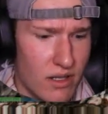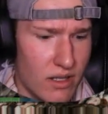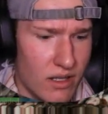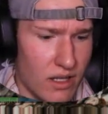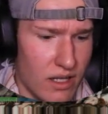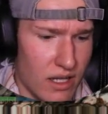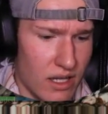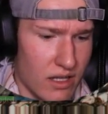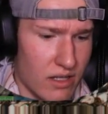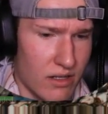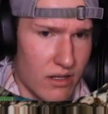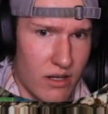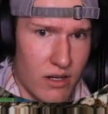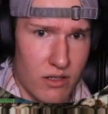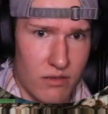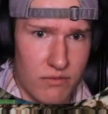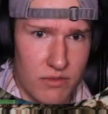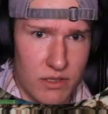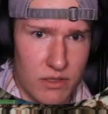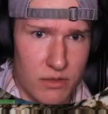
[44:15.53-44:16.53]
and our
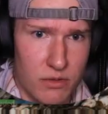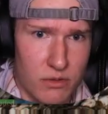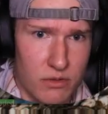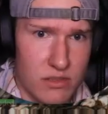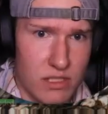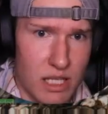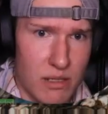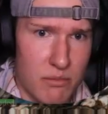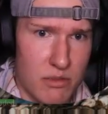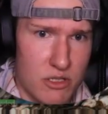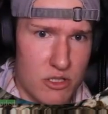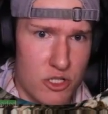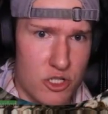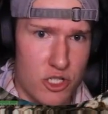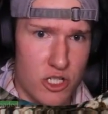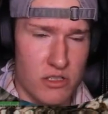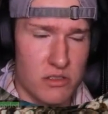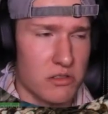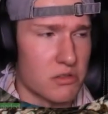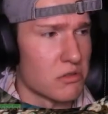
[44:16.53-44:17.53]
vehicle's name is
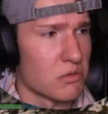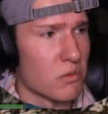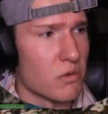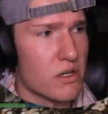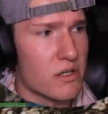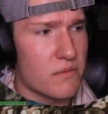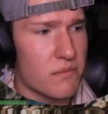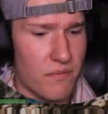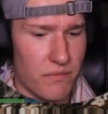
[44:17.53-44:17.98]
Justice1.